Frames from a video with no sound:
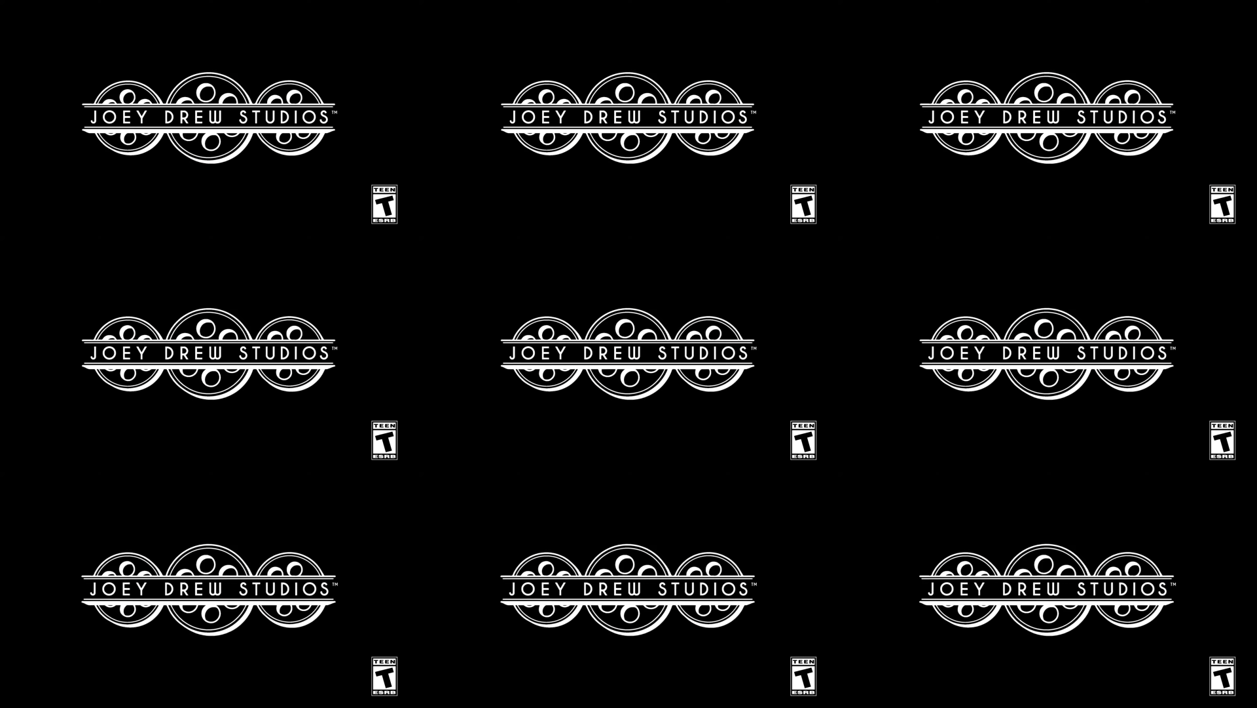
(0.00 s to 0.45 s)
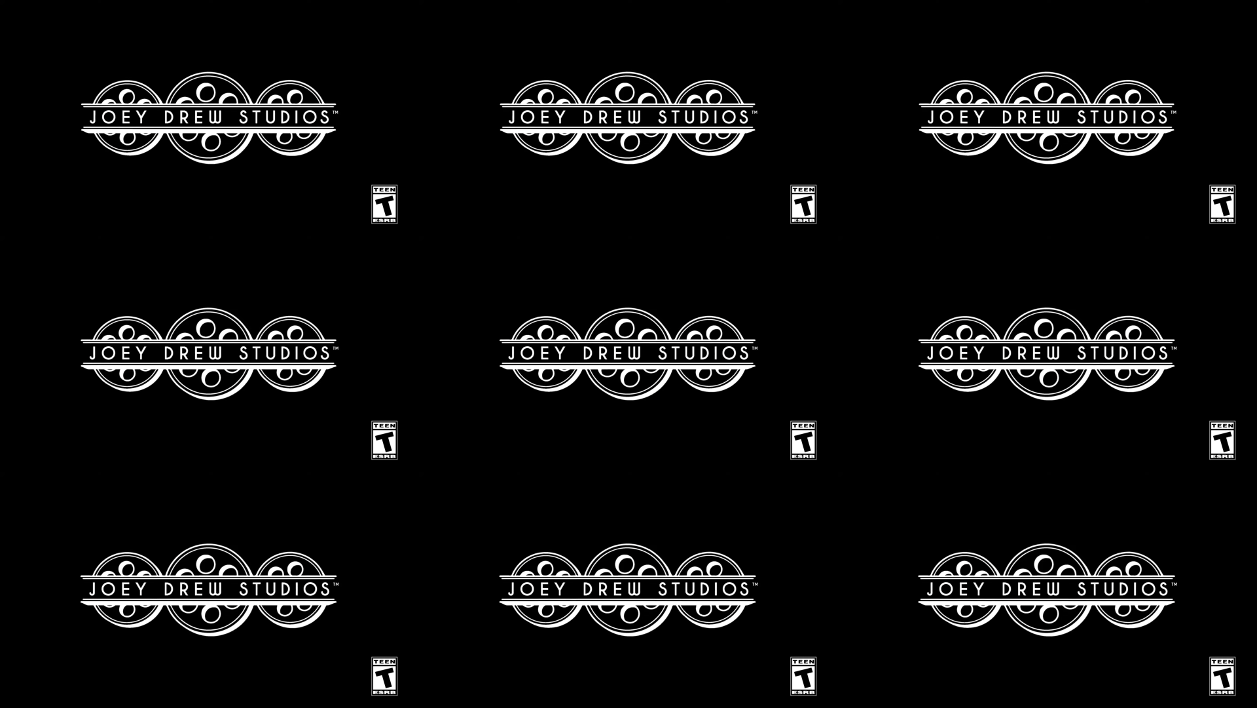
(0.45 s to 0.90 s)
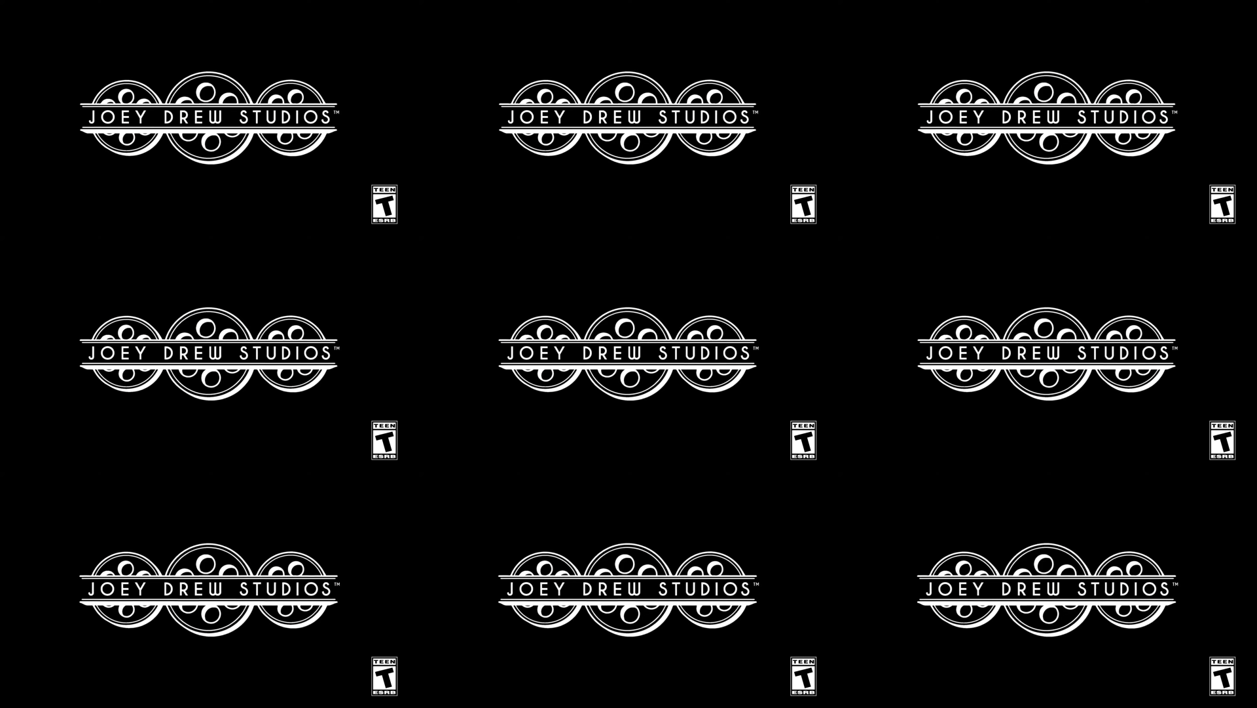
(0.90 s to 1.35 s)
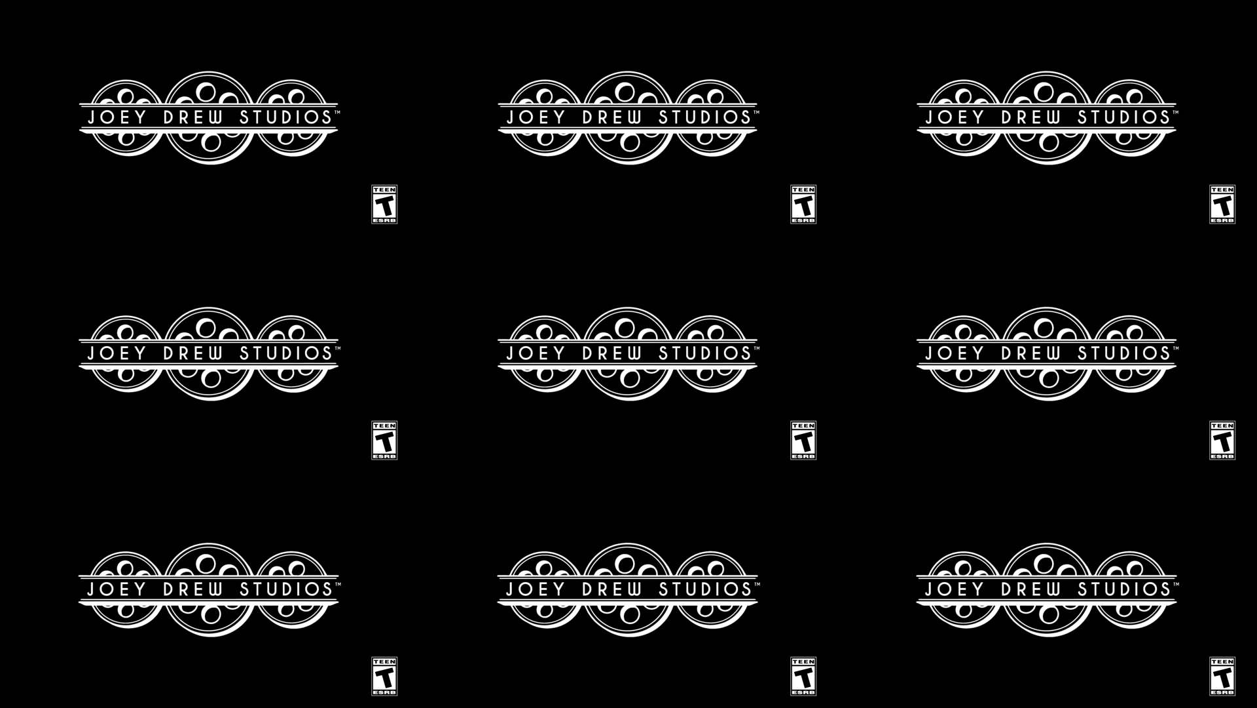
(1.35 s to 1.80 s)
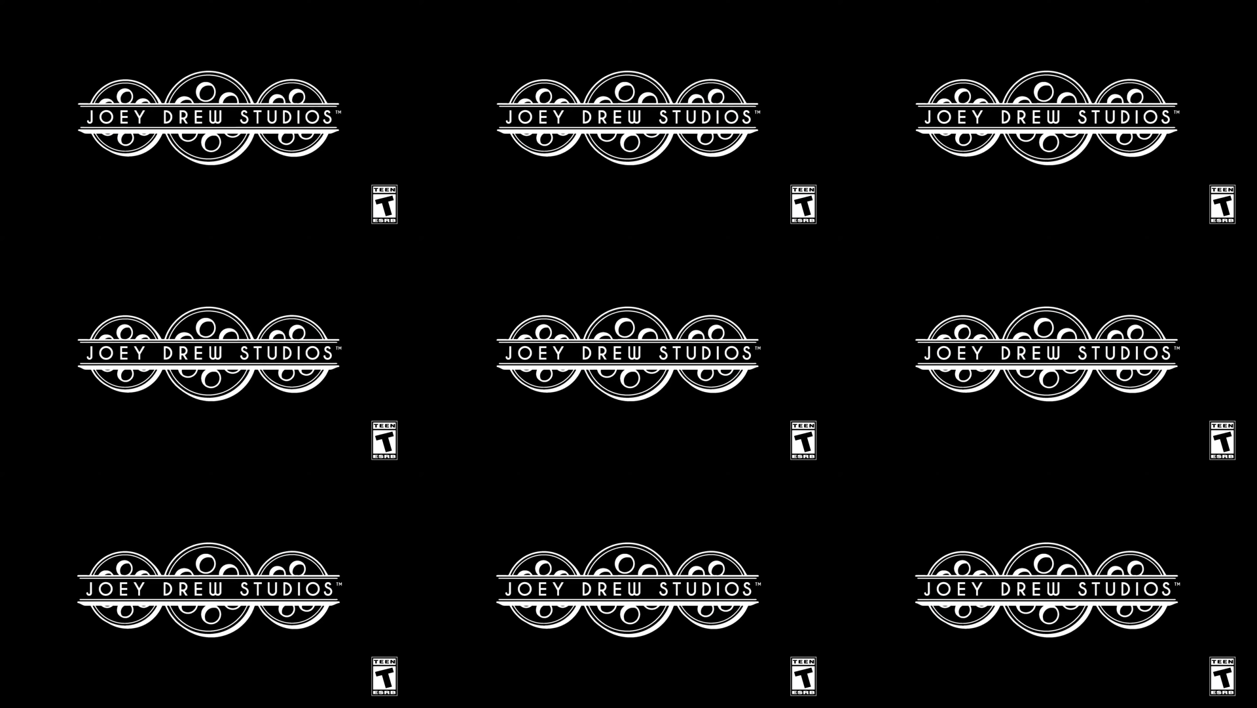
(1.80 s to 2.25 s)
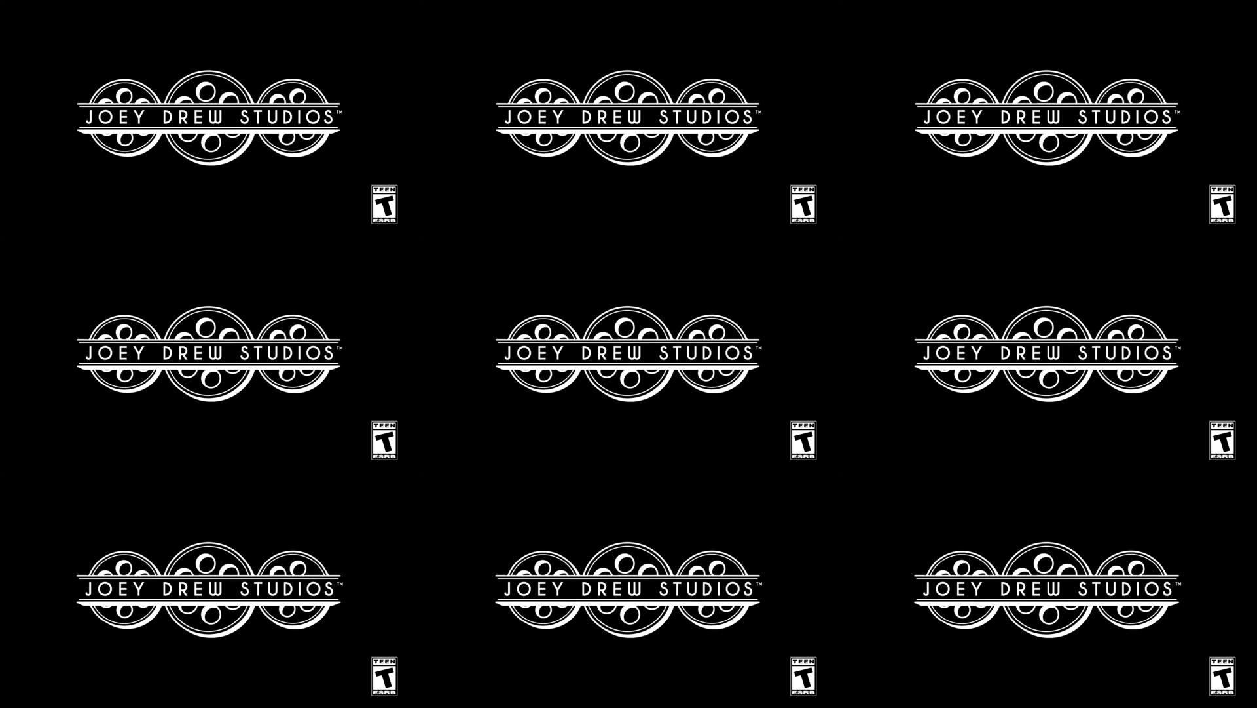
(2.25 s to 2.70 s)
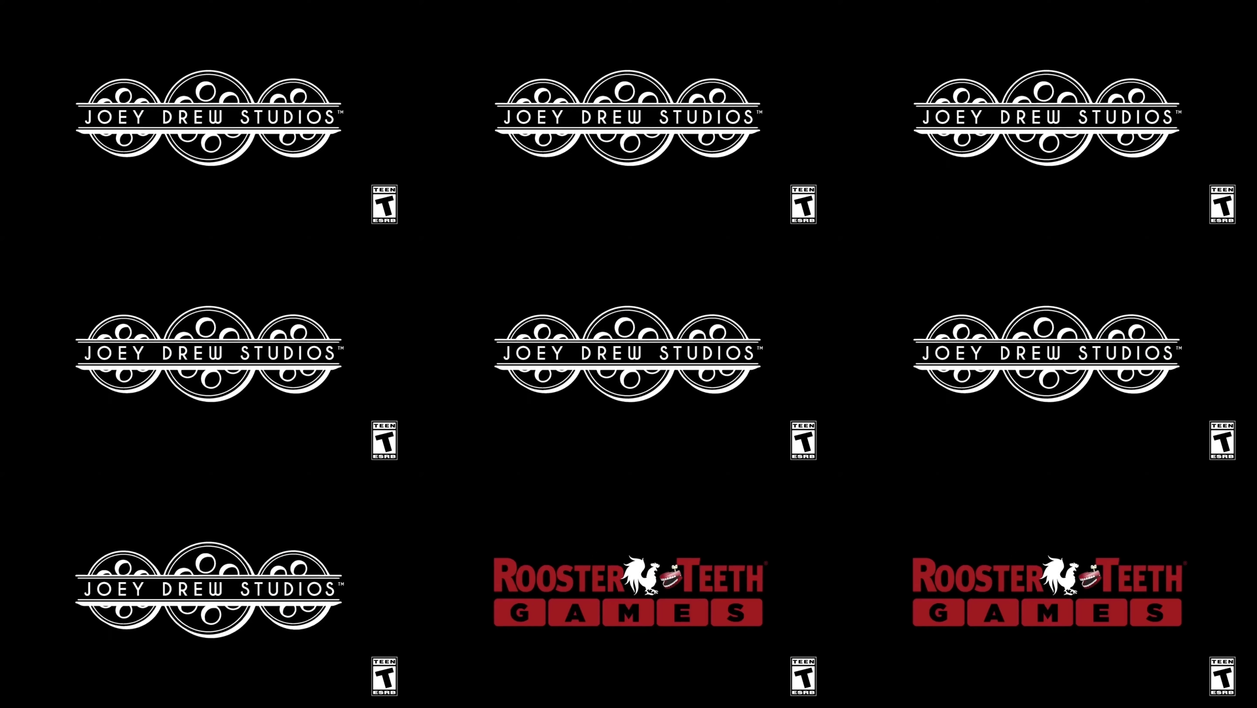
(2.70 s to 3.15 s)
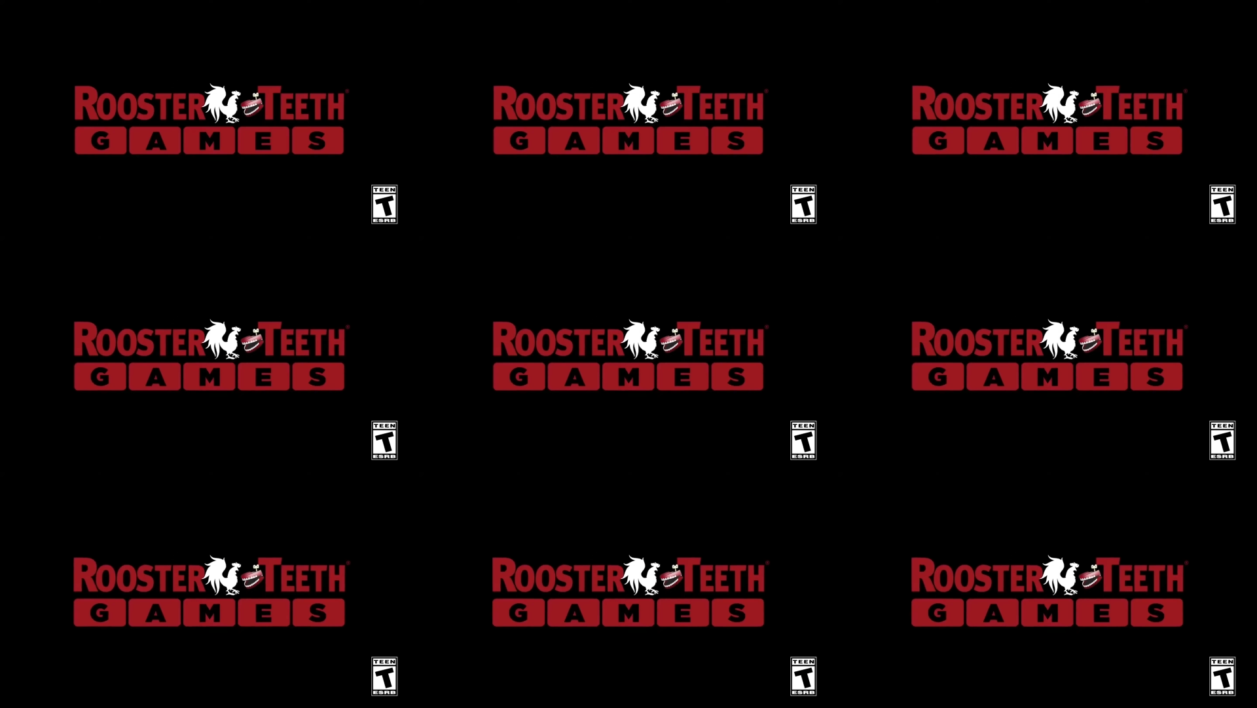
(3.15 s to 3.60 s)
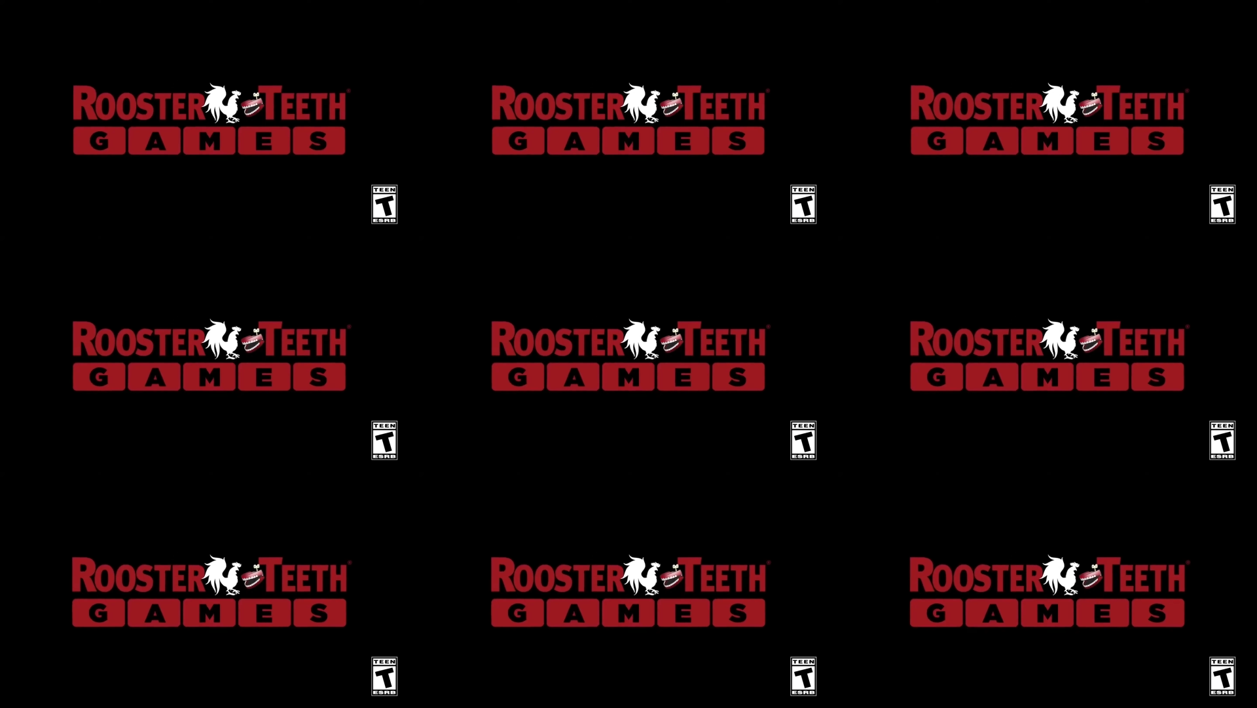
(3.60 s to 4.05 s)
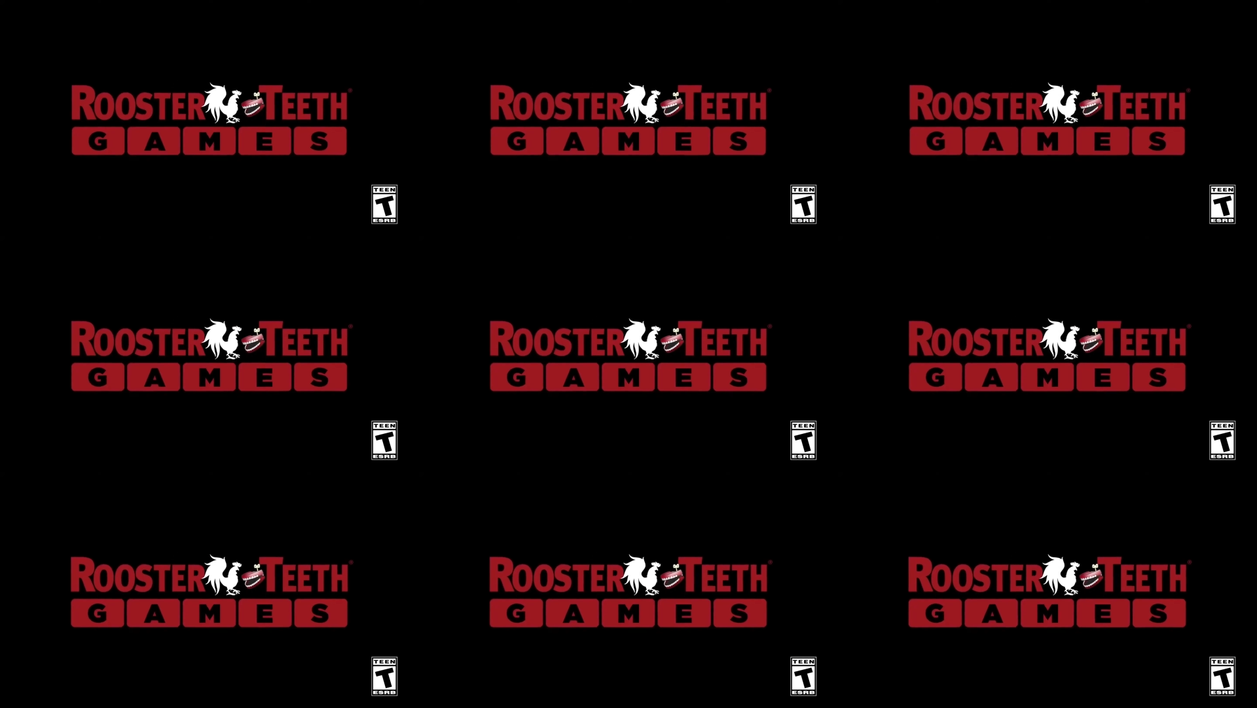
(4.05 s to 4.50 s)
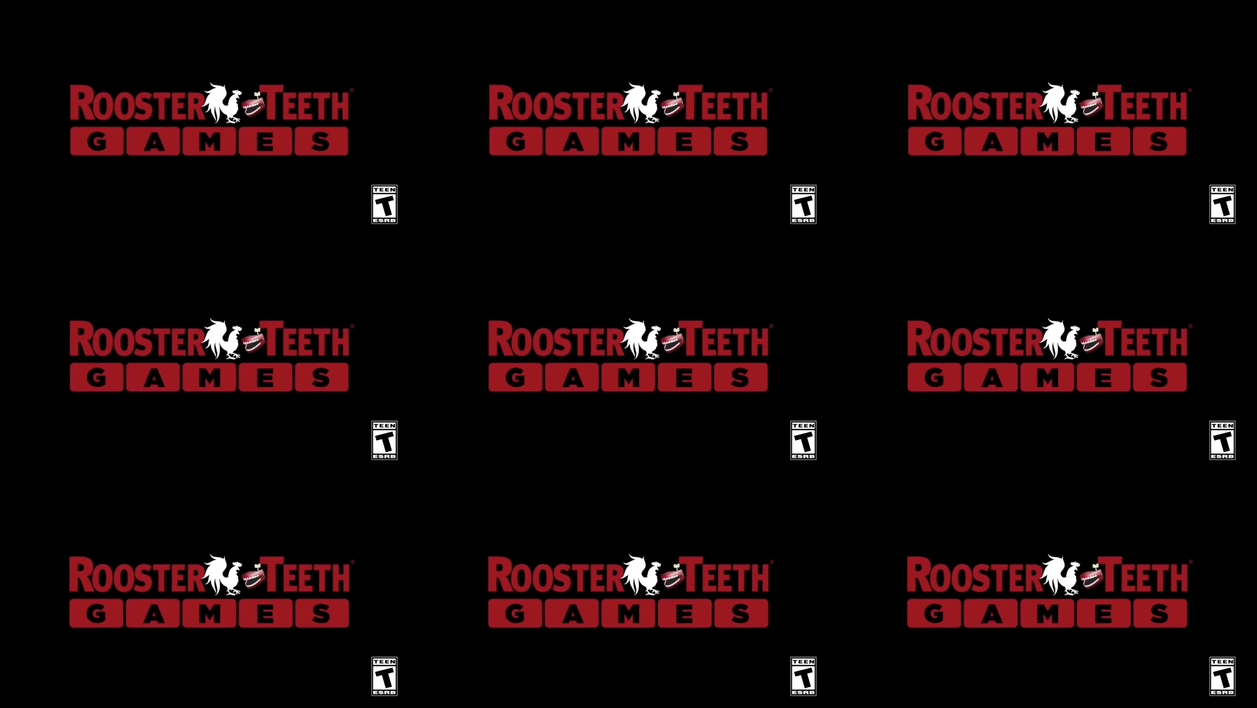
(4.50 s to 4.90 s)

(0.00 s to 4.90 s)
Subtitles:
Nobody's mouth can be seen.